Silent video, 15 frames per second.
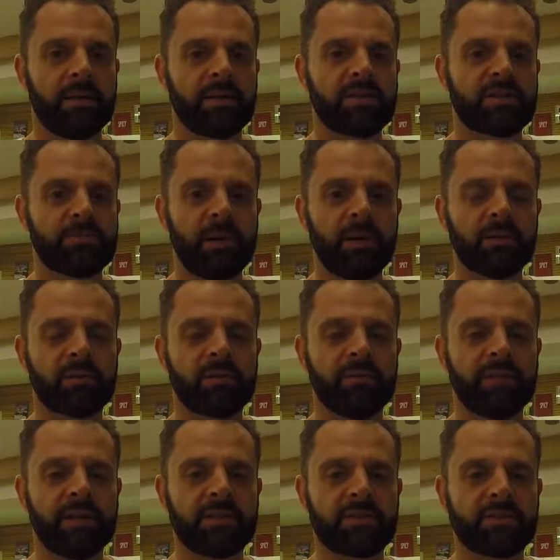smart to
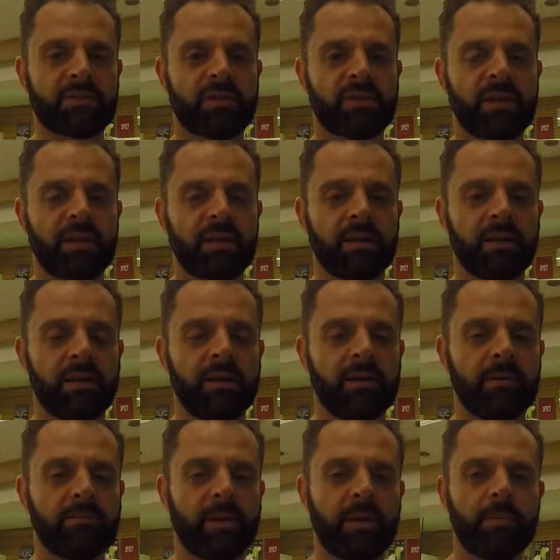invent such a thing.
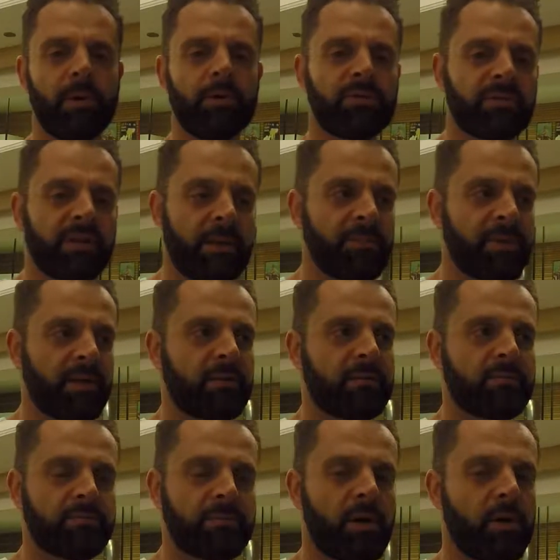But I'm always skeptic,
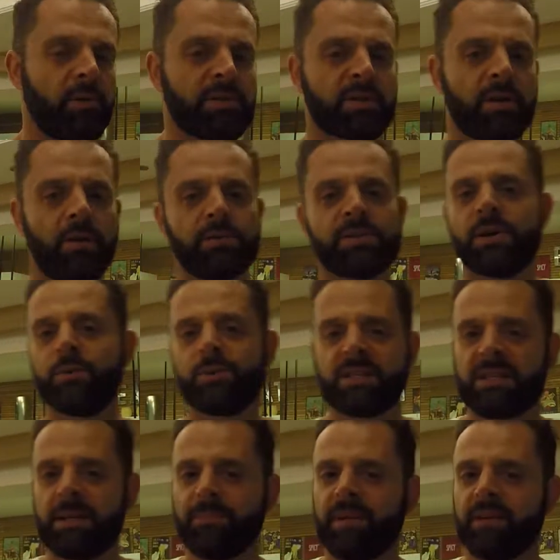always
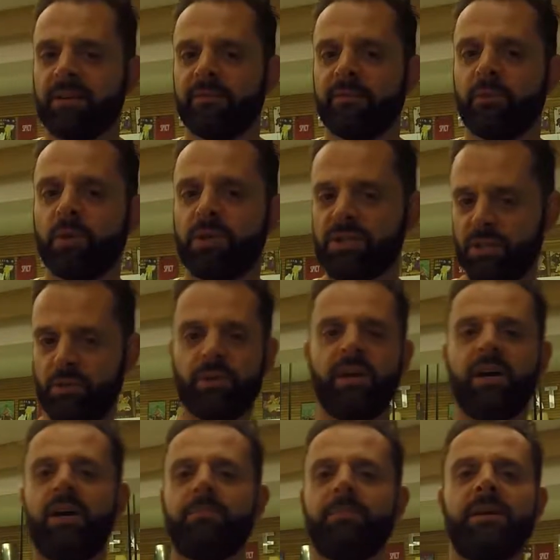skeptic of what's going
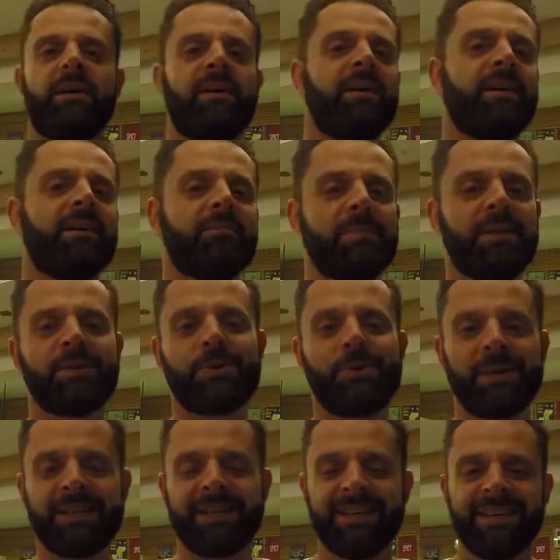on behind
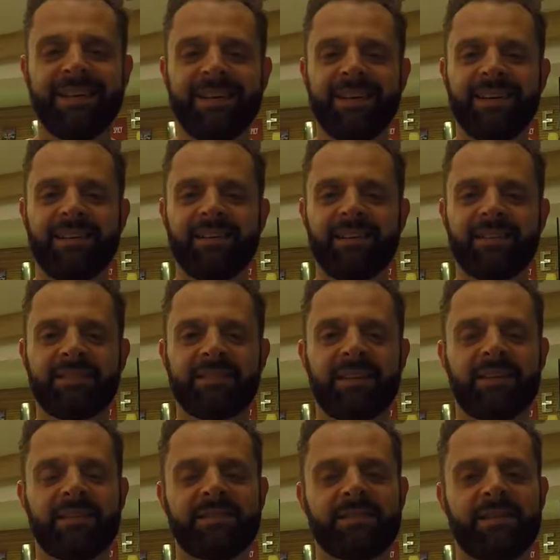Bitcoin. They say
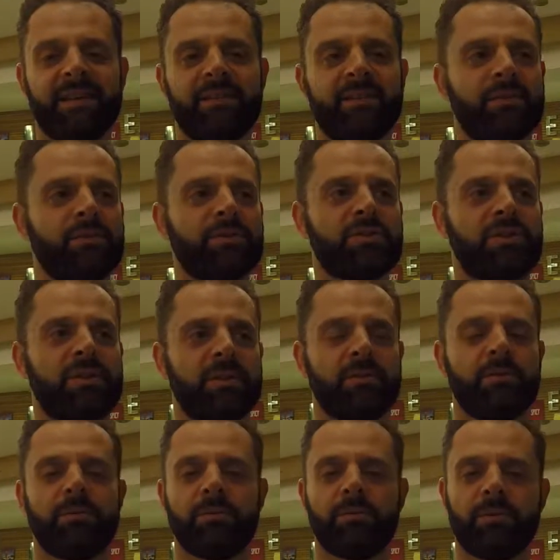Satoshi
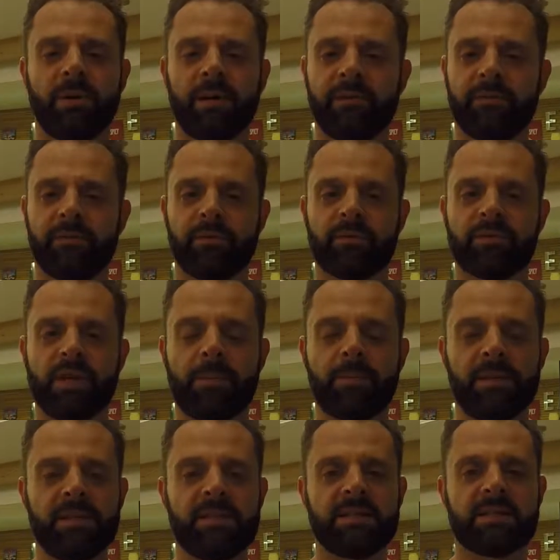or whatever,
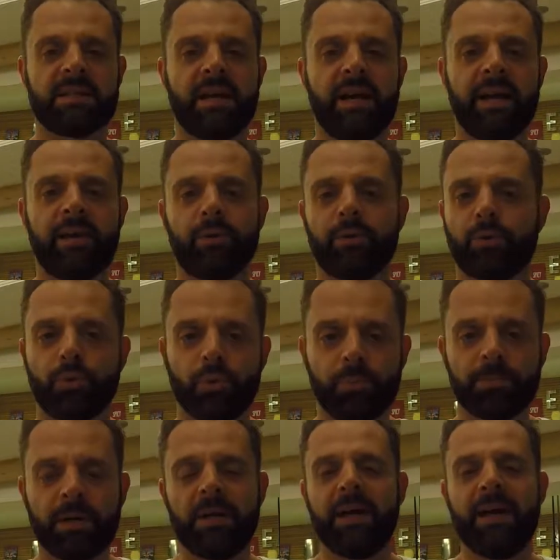Japanese guy or
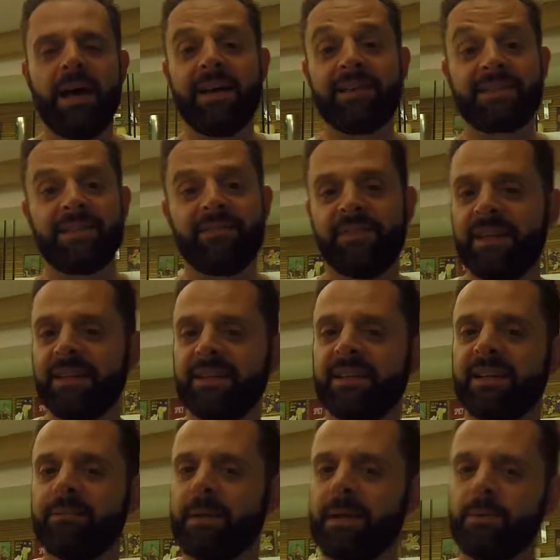group has invented
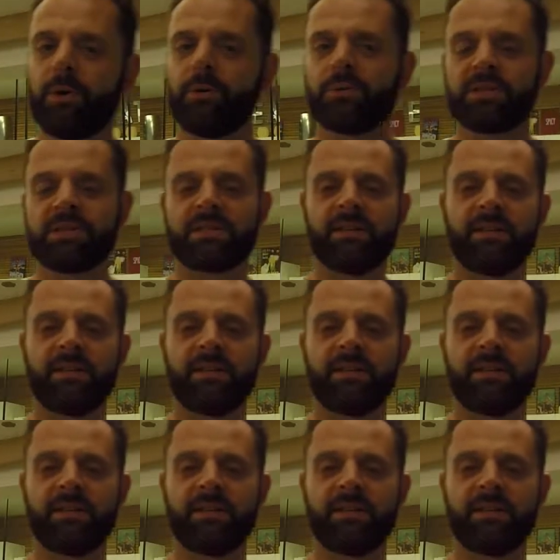it, but I'm always